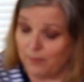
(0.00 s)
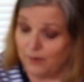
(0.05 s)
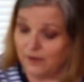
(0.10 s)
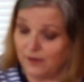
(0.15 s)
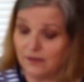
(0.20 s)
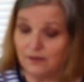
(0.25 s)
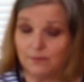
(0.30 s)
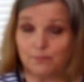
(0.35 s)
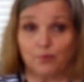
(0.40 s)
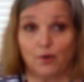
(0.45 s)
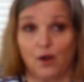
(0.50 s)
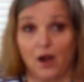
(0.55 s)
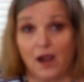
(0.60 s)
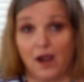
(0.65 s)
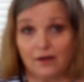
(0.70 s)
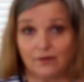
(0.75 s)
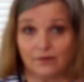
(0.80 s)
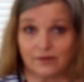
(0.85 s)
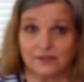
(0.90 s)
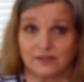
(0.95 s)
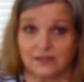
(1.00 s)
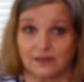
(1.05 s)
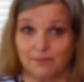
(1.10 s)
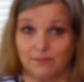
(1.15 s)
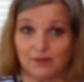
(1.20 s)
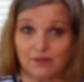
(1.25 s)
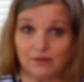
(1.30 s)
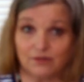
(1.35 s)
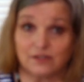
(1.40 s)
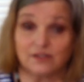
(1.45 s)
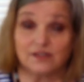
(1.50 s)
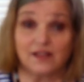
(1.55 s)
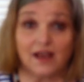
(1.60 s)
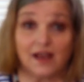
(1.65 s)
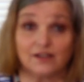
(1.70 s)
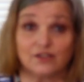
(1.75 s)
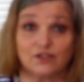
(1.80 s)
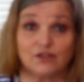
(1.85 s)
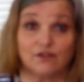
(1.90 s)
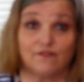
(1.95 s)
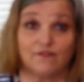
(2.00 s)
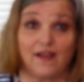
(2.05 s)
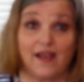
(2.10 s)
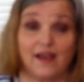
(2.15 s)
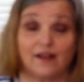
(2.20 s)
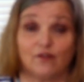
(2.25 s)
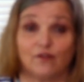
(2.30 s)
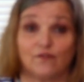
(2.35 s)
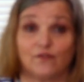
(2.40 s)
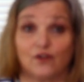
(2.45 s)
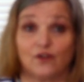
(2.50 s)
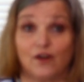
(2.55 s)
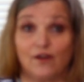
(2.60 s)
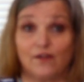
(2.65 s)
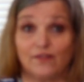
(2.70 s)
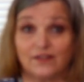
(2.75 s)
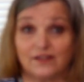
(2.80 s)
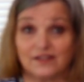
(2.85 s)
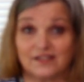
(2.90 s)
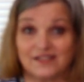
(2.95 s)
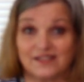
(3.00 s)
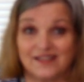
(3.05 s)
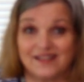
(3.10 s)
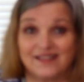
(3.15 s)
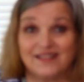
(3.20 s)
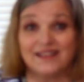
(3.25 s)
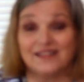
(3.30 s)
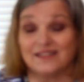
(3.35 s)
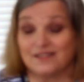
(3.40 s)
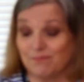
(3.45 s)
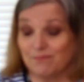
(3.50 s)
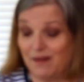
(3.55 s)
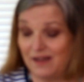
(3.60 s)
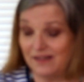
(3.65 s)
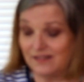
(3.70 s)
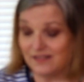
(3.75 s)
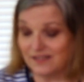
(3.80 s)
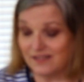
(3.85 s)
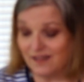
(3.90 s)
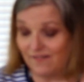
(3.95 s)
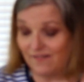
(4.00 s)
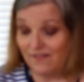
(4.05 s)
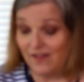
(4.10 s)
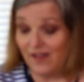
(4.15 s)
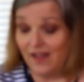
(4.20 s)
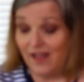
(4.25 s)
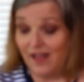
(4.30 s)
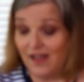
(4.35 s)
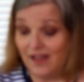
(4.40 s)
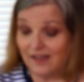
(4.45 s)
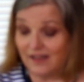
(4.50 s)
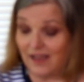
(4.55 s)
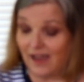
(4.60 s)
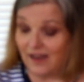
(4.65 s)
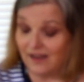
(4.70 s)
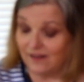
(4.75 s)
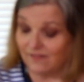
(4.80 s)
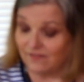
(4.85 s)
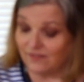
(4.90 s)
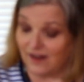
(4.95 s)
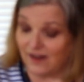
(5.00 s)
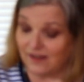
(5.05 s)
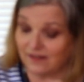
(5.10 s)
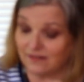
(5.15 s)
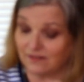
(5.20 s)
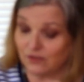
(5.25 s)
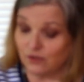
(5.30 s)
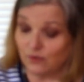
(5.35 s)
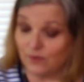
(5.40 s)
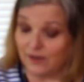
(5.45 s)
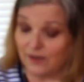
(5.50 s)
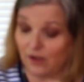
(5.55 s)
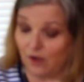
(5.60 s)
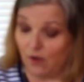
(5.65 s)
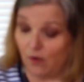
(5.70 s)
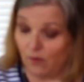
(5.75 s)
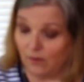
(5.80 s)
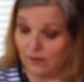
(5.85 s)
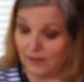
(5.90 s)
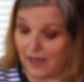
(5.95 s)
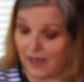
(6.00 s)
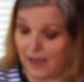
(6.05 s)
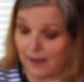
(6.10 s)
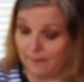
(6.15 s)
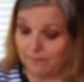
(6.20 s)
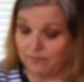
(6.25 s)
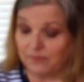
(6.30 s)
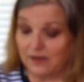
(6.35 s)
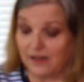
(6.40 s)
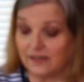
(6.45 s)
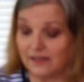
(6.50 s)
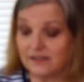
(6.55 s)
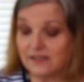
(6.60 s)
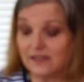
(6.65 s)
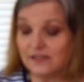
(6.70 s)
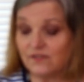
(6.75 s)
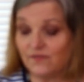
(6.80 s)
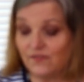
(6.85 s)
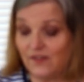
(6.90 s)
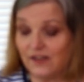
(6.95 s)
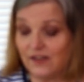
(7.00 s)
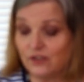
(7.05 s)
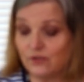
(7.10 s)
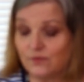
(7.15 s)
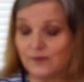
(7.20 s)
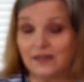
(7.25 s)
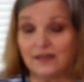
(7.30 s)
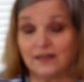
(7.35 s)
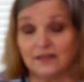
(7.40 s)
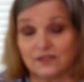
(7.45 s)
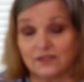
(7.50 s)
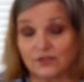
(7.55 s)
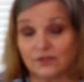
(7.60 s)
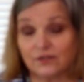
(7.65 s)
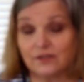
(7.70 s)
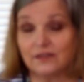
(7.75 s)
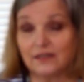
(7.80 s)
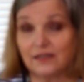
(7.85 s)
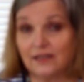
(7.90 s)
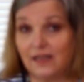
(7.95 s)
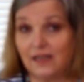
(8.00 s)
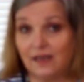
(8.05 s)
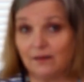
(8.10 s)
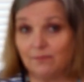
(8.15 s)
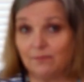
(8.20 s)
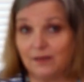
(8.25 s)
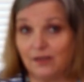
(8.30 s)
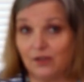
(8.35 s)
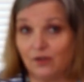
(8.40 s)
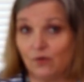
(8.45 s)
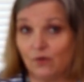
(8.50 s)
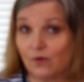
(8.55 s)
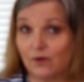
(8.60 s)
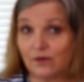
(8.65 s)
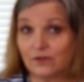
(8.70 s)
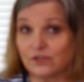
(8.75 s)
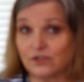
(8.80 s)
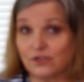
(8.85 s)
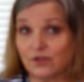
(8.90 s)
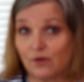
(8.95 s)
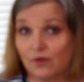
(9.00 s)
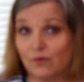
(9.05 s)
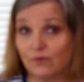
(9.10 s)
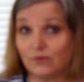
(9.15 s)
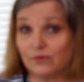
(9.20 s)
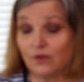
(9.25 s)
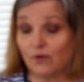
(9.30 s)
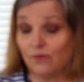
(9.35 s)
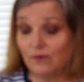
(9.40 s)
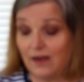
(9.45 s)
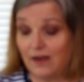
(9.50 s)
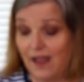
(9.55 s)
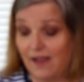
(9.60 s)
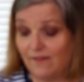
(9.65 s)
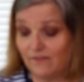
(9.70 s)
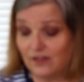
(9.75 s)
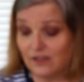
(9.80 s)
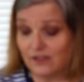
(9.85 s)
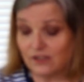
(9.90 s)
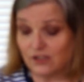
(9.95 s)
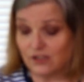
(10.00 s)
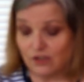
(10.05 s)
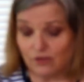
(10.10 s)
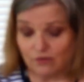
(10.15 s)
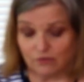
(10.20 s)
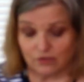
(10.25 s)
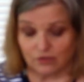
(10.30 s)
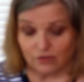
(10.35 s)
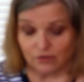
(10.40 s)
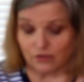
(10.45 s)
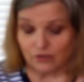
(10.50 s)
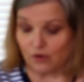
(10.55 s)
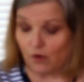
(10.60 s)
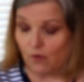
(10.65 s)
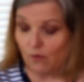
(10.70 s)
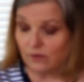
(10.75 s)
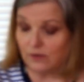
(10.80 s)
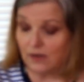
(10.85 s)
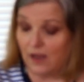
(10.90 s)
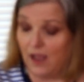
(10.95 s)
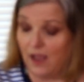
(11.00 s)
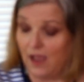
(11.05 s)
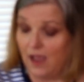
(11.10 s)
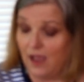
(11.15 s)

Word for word: put into progress some of those thoughts you've had over all this these months of kind of not doing a whole lot. it says victory certainly can be yours. So don't have an excuse or don't